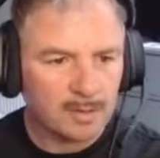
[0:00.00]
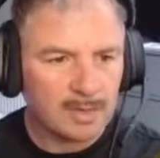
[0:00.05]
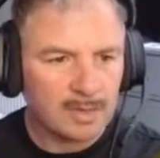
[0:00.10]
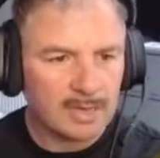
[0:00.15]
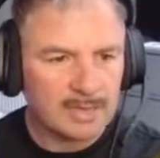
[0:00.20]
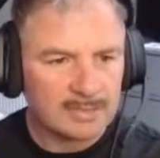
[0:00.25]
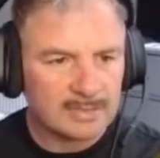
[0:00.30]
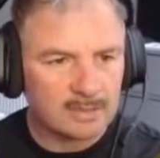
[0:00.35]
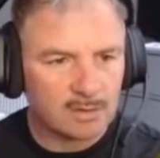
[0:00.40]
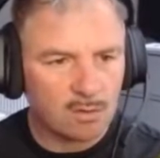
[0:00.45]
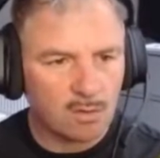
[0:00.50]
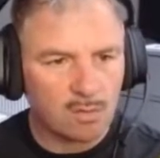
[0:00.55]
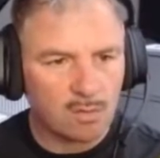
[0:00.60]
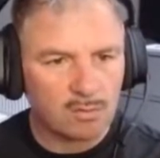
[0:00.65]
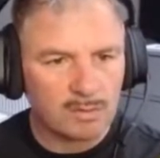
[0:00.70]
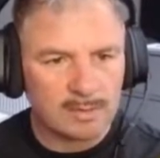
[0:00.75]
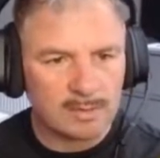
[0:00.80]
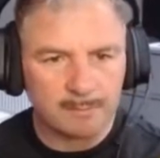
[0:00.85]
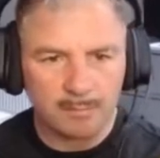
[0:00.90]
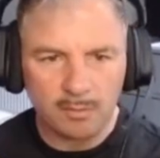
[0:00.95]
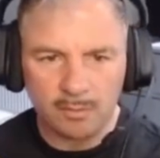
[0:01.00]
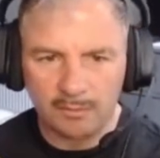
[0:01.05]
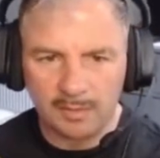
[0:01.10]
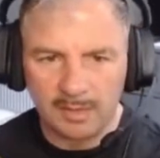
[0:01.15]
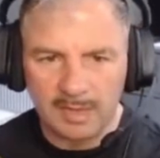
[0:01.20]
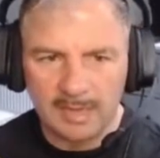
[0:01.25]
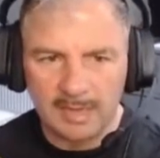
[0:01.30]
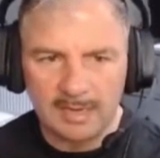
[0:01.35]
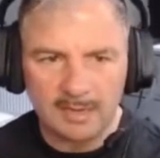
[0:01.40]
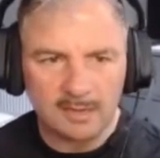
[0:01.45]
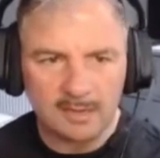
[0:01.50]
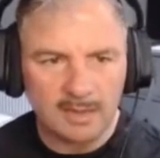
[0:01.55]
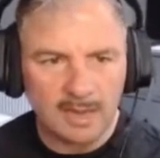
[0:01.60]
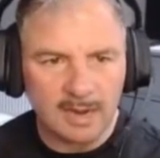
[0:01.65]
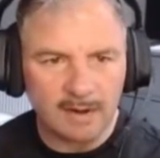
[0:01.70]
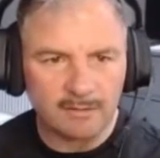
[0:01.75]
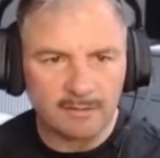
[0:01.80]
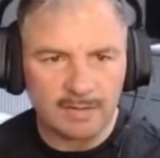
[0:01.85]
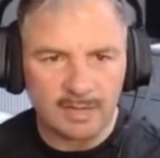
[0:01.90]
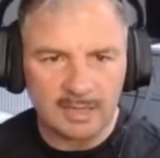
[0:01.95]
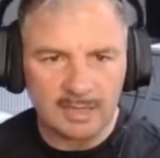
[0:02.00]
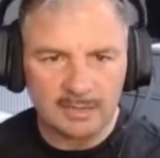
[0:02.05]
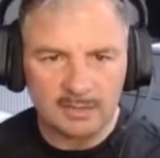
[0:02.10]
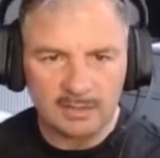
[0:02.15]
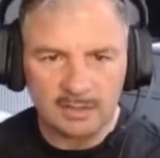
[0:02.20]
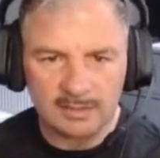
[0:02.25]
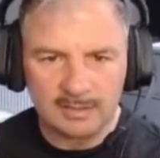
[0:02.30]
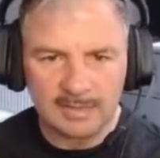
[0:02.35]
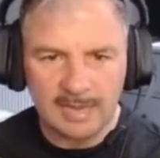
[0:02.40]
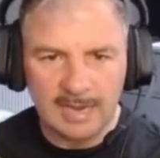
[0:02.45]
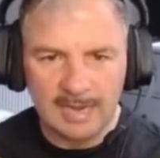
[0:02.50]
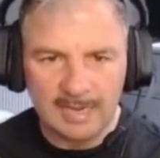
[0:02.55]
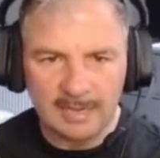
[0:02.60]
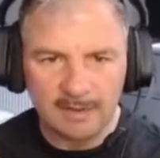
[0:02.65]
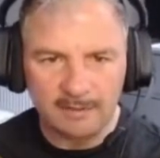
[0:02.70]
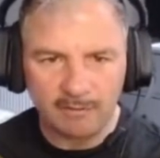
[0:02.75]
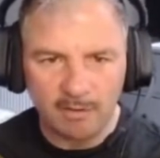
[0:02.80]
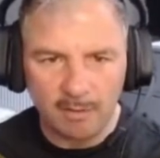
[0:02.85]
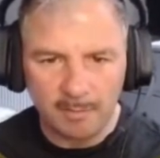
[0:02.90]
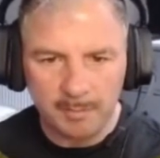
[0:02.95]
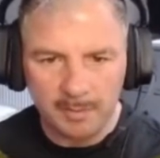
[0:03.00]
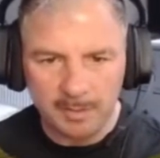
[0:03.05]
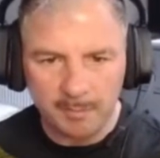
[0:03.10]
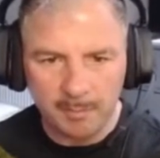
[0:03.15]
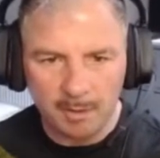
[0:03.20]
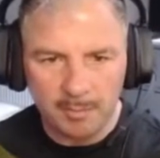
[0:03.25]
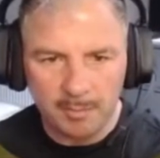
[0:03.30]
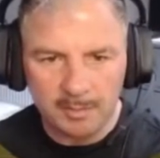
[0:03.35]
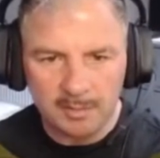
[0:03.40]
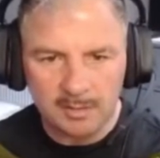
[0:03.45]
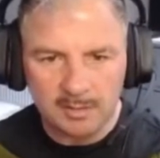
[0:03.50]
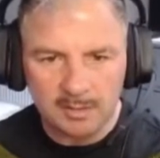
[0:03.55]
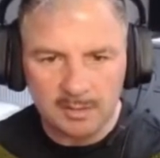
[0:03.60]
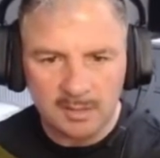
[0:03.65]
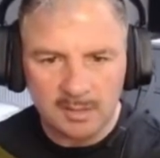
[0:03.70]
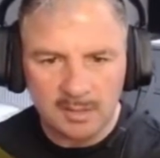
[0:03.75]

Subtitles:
It's all input related. Everything's just taking from at the moment.